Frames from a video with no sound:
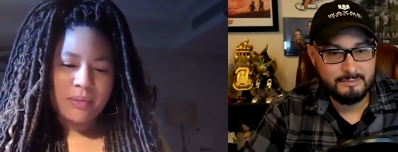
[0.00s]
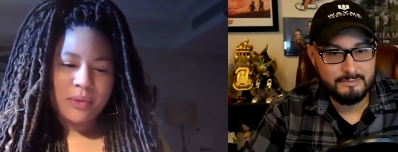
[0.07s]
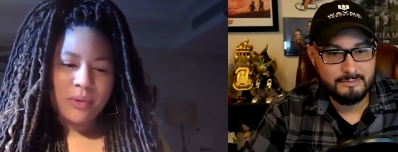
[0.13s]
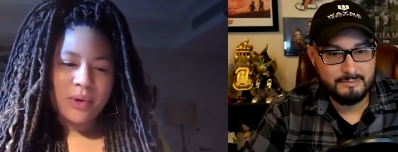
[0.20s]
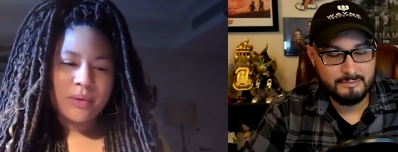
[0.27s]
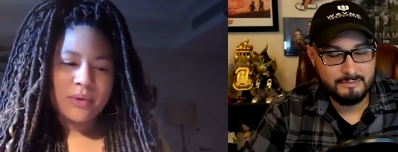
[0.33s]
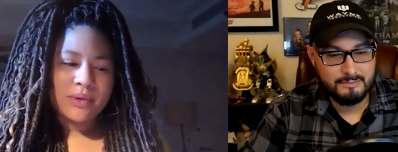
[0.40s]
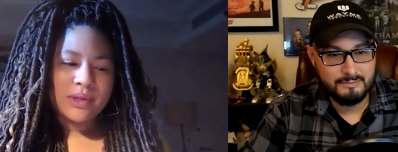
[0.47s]
Speaker 1: But
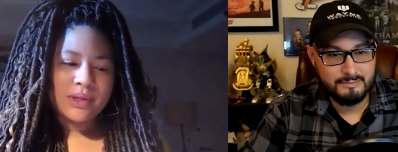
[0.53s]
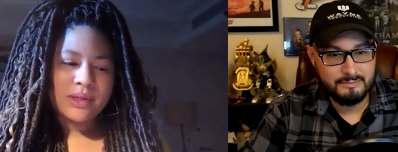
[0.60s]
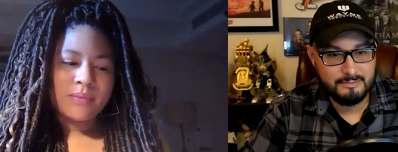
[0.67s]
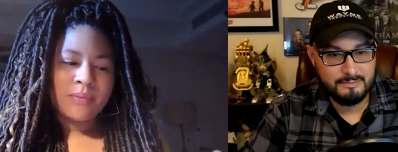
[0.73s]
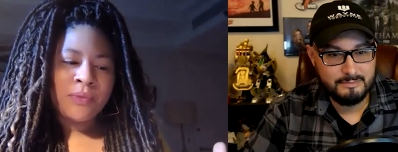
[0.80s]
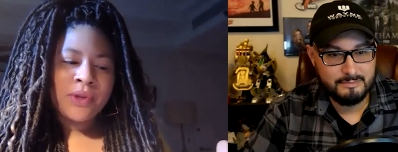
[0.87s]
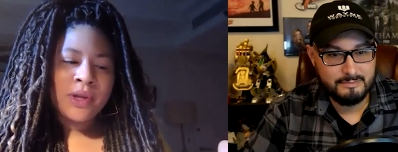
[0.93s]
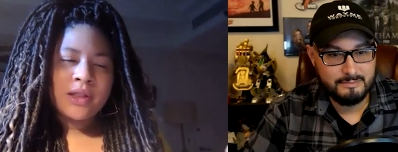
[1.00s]
we were,
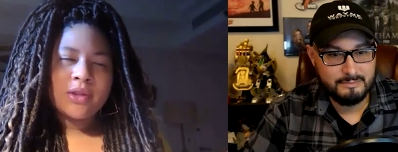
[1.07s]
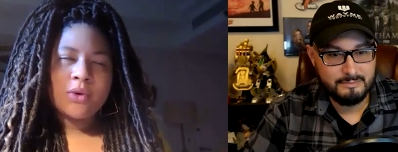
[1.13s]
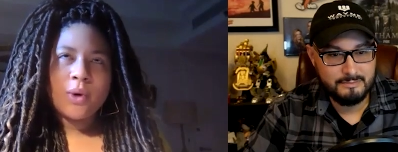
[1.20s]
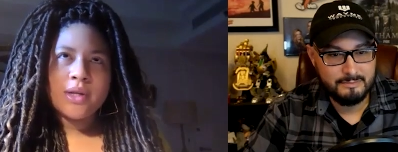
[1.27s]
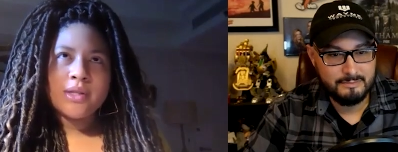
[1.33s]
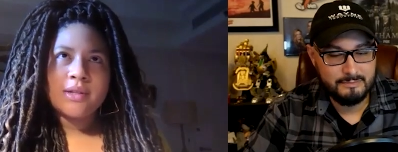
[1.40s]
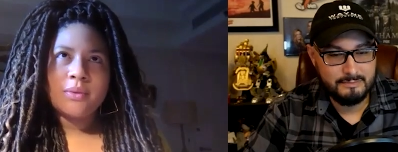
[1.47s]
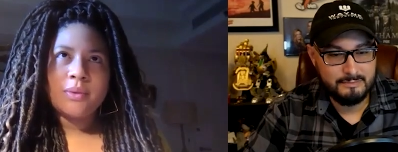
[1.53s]
the
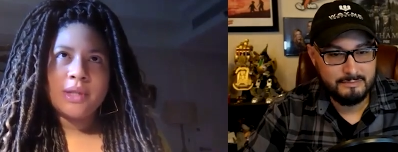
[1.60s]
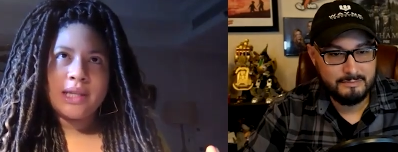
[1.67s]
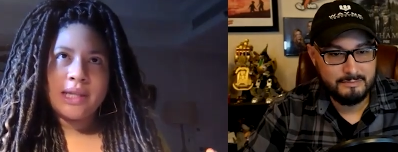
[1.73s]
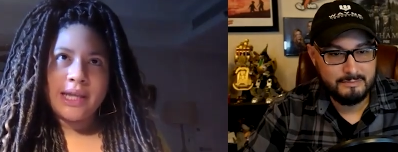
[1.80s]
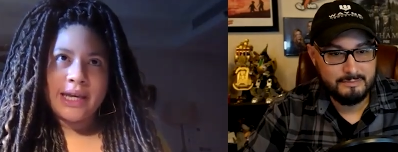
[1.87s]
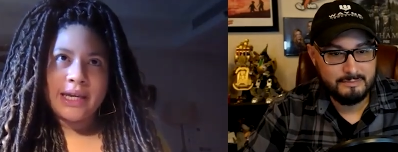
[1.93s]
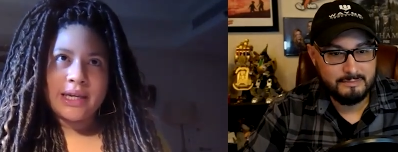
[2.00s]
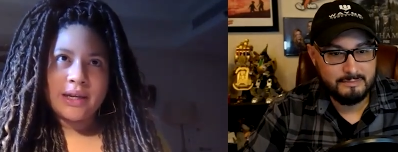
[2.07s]
ones that we
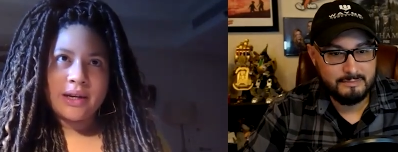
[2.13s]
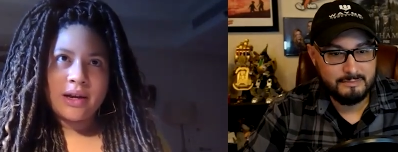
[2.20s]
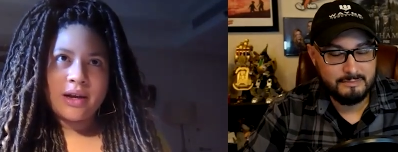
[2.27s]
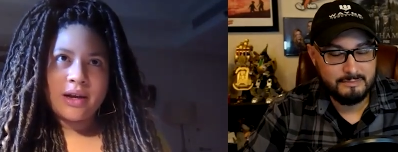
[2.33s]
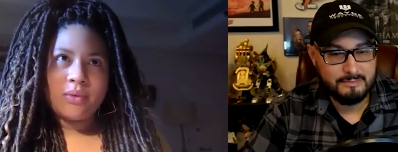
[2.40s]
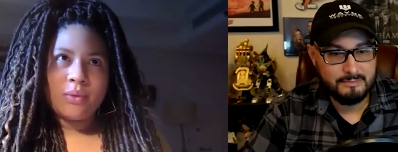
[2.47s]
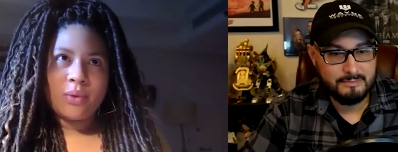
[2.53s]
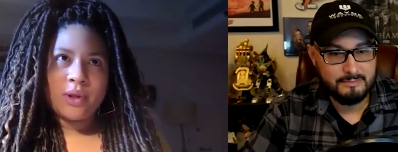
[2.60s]
landed
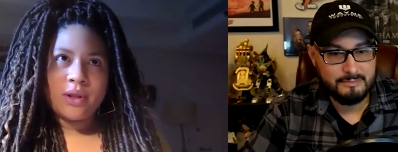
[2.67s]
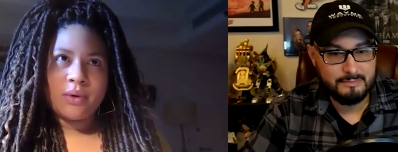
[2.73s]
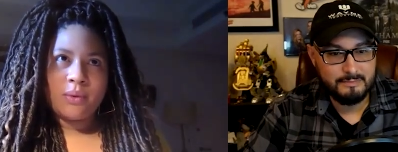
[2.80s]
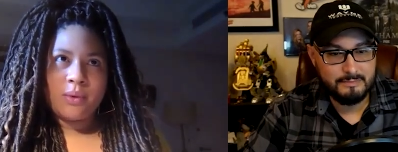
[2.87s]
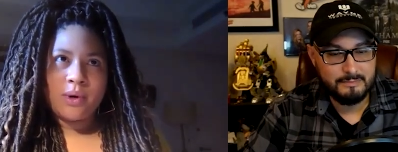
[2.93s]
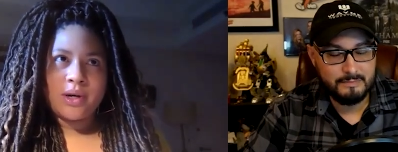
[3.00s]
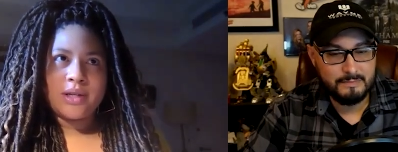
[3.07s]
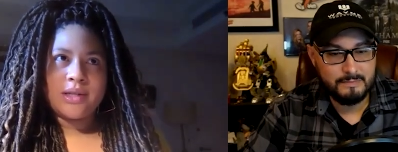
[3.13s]
on were the
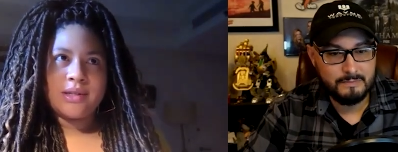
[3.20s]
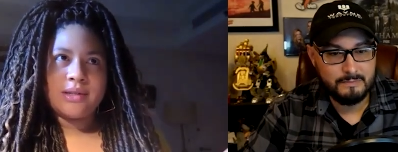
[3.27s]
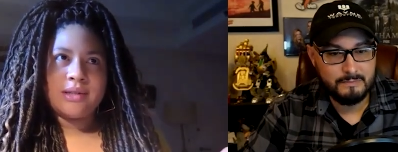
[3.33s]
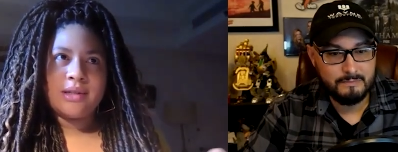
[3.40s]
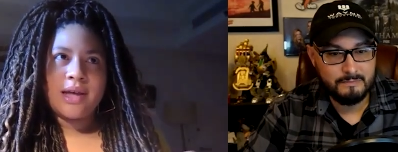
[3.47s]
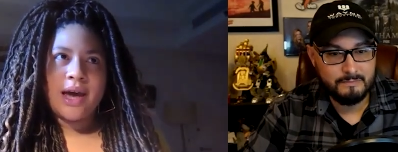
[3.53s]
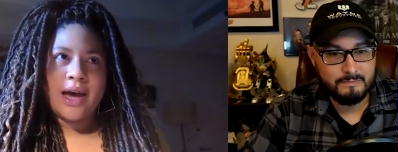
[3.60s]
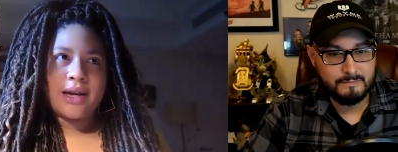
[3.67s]
ones
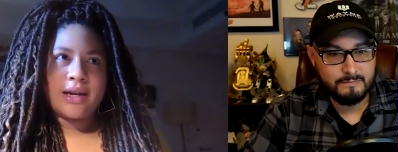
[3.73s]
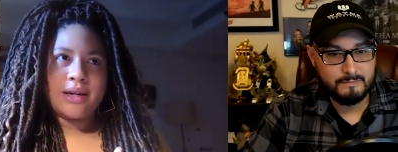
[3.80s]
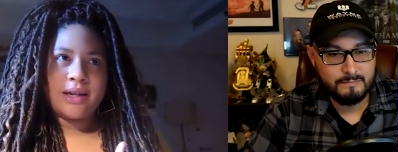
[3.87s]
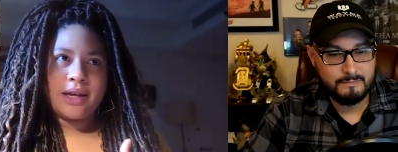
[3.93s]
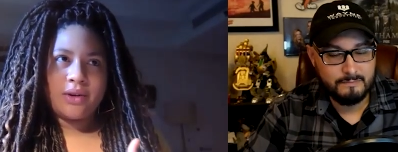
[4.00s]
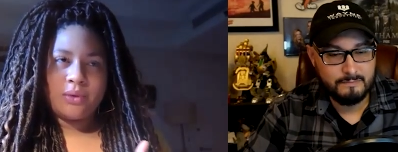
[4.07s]
that like,